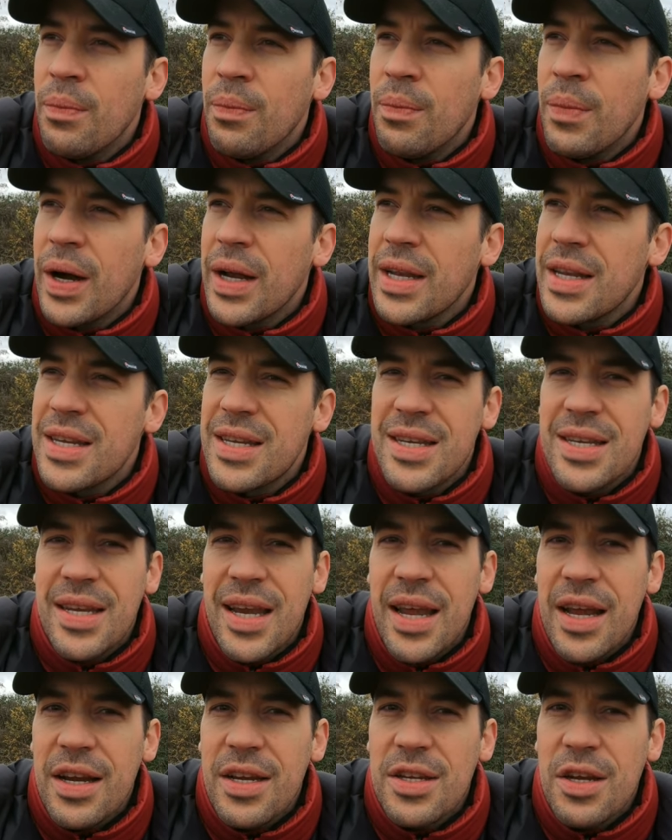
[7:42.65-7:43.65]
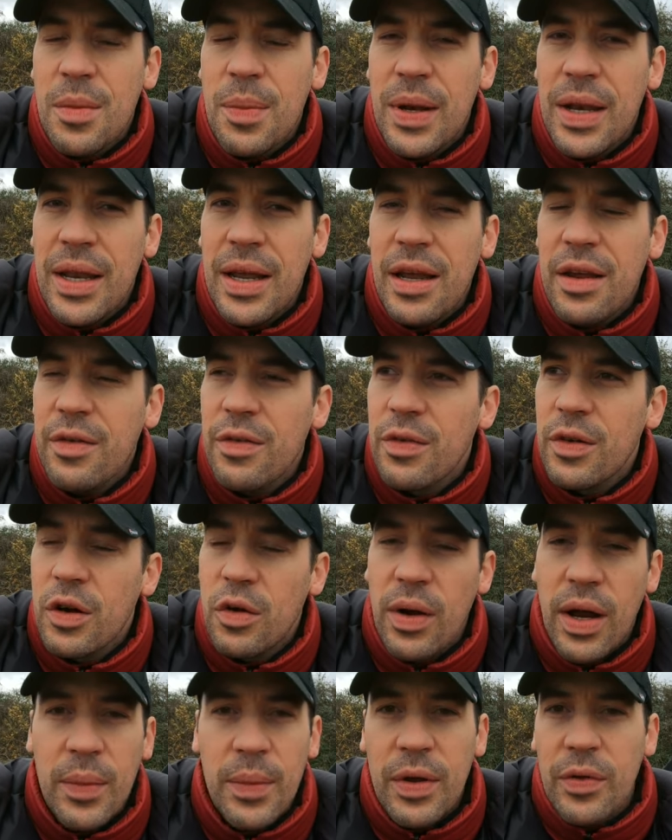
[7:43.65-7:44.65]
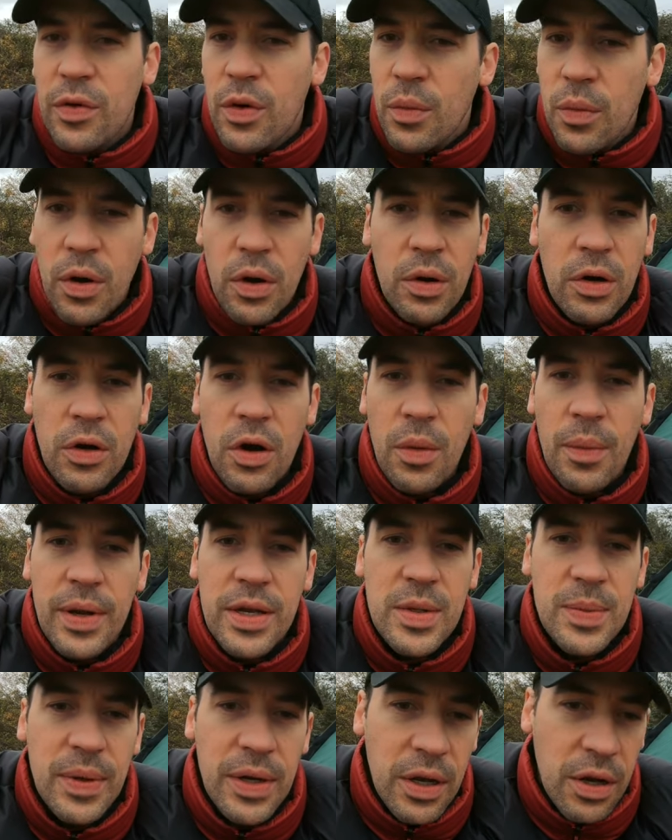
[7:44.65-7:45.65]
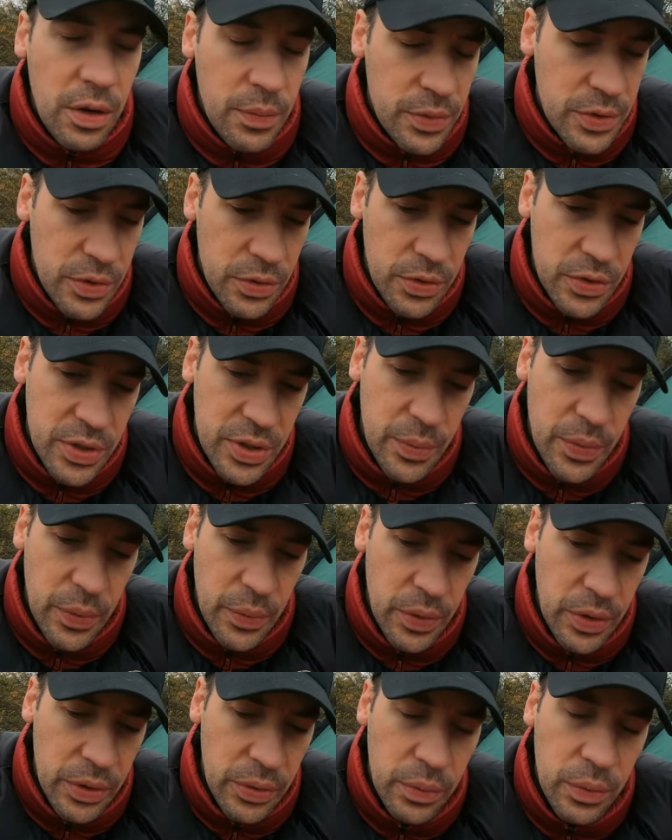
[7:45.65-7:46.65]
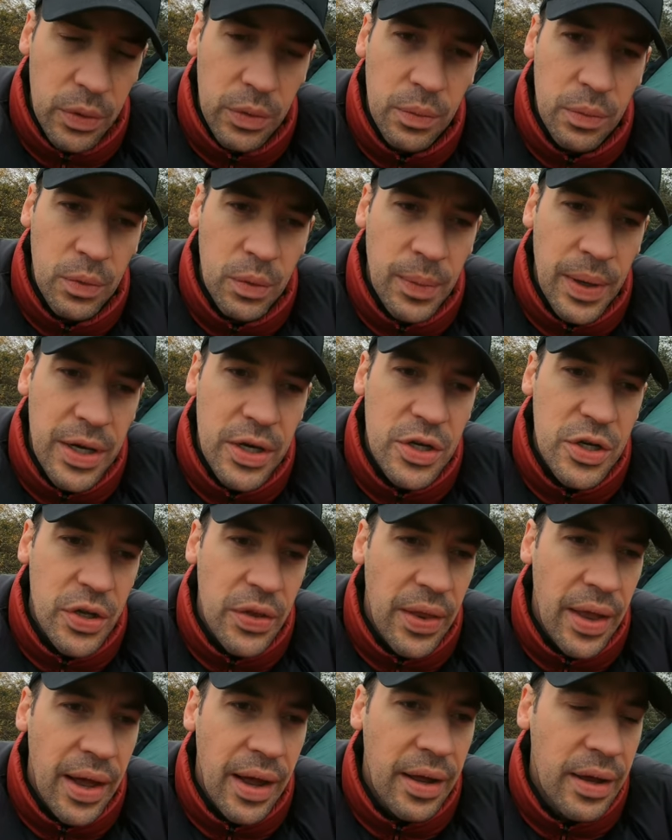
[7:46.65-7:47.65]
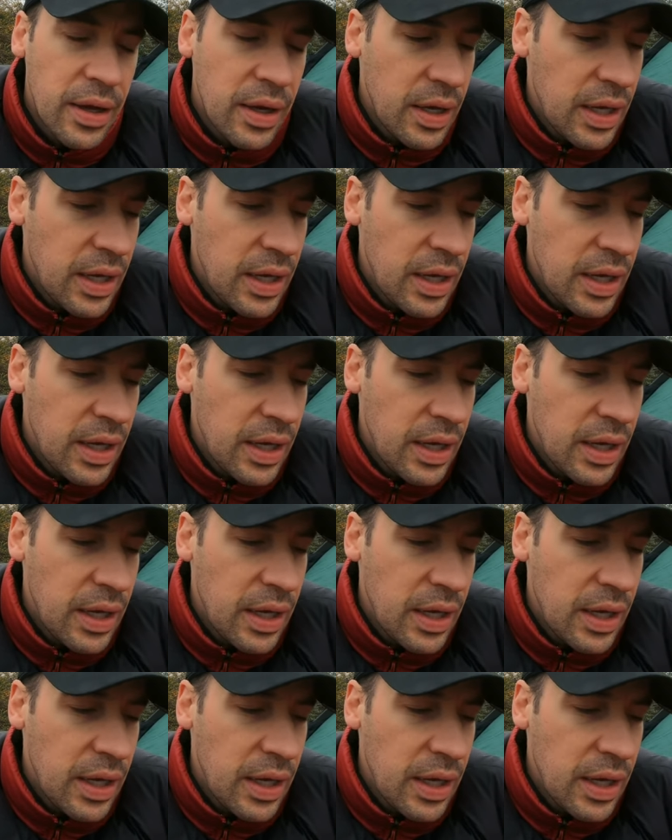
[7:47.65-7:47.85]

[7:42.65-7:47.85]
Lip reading: -6, I believe. Correct me if I'm wrong, comments below, I'm sure someone will mention that.